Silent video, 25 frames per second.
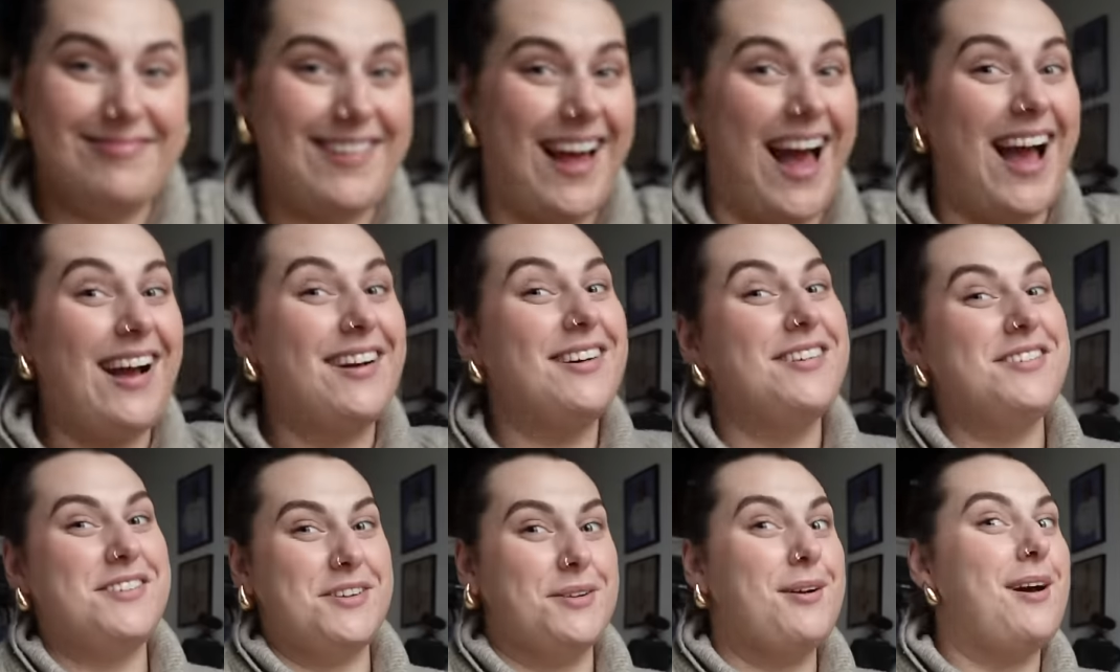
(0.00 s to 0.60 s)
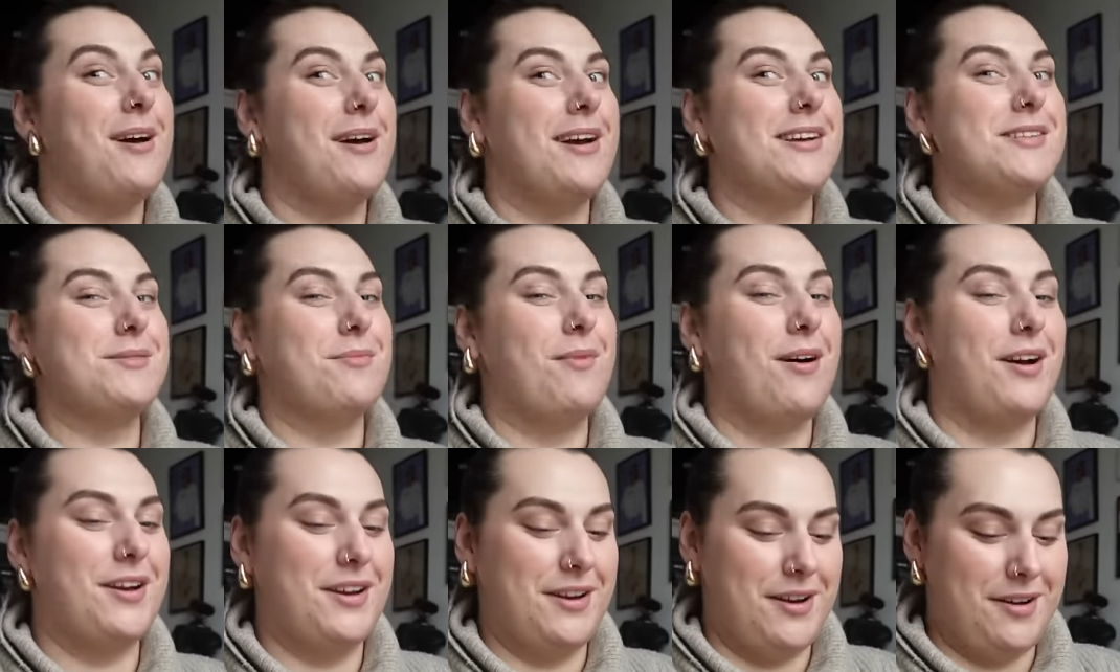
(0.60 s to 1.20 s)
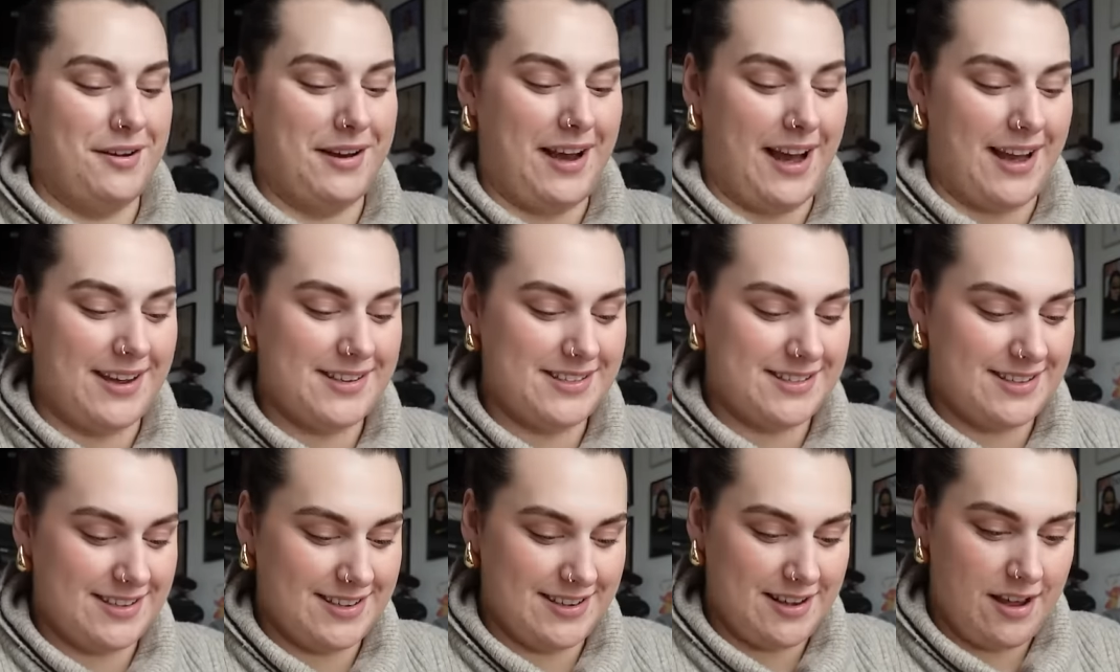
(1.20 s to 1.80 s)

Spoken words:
I could do ASMR, you know, guys.